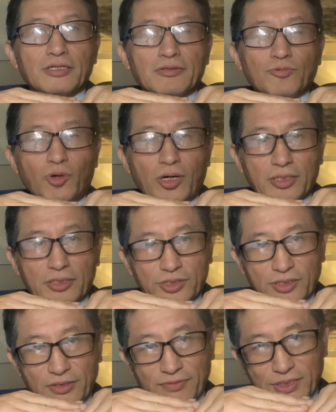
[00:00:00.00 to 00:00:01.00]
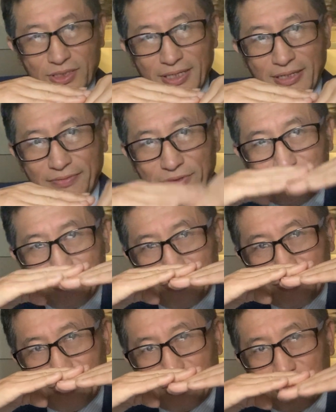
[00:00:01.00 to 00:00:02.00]
water service level
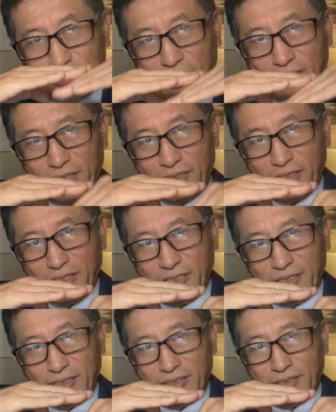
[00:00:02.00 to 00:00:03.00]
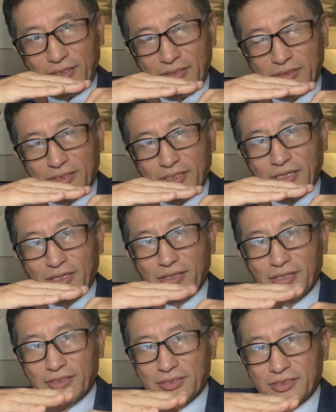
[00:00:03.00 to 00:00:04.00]
would go down there and
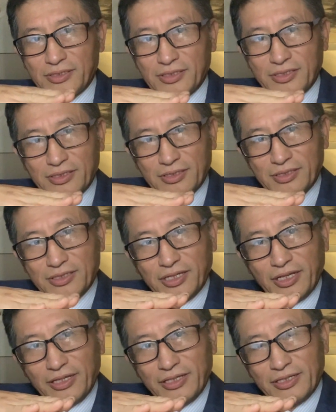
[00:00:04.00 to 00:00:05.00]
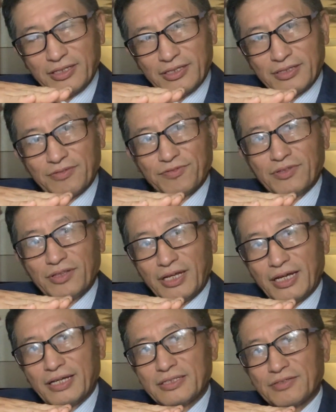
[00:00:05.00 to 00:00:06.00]
then take
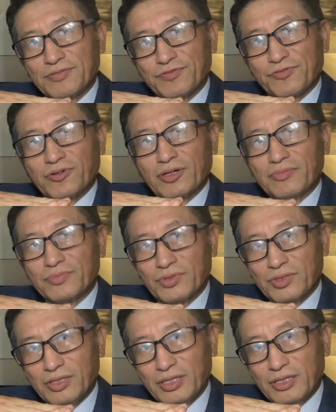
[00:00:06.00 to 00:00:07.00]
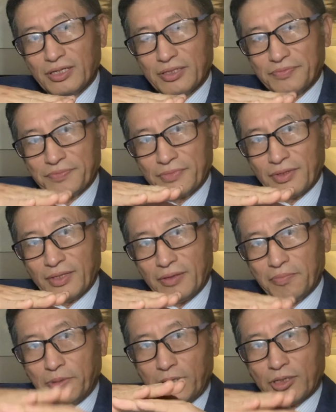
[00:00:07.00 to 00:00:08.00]
that from the
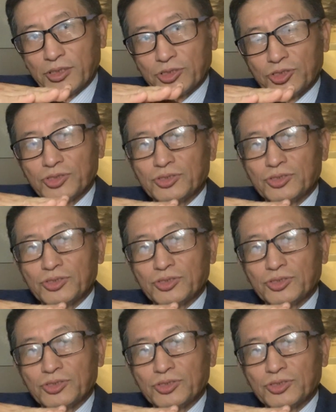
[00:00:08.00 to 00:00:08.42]
barge.